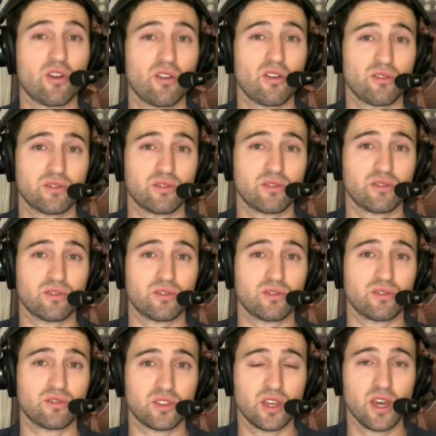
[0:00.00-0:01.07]
He
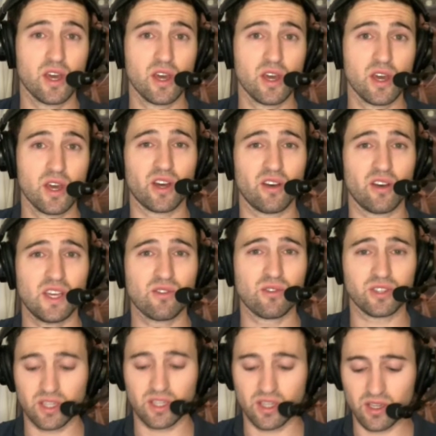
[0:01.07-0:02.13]
set a new
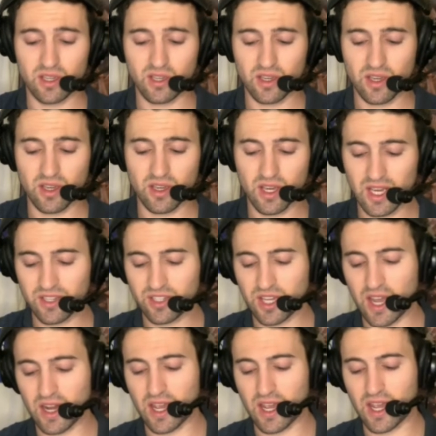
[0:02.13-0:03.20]
franchise record for the most
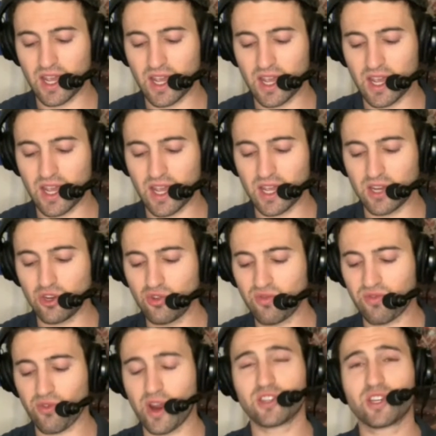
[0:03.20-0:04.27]
single-season rushing
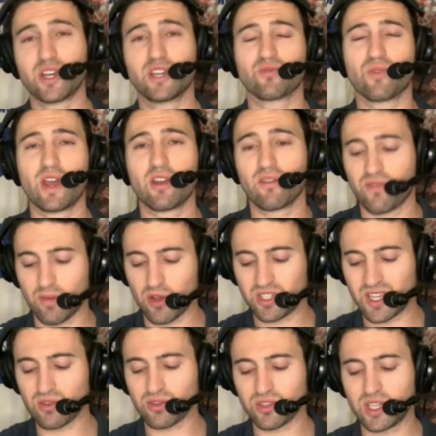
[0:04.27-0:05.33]
touchdowns by a quarterback.
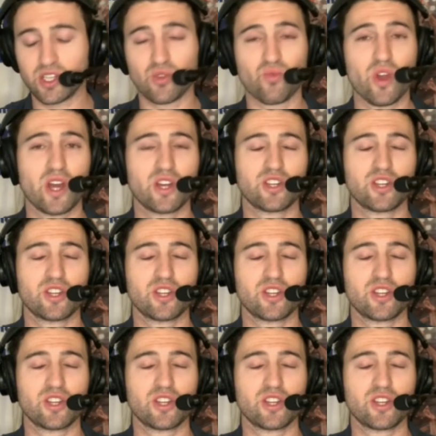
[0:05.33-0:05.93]
He's got ten.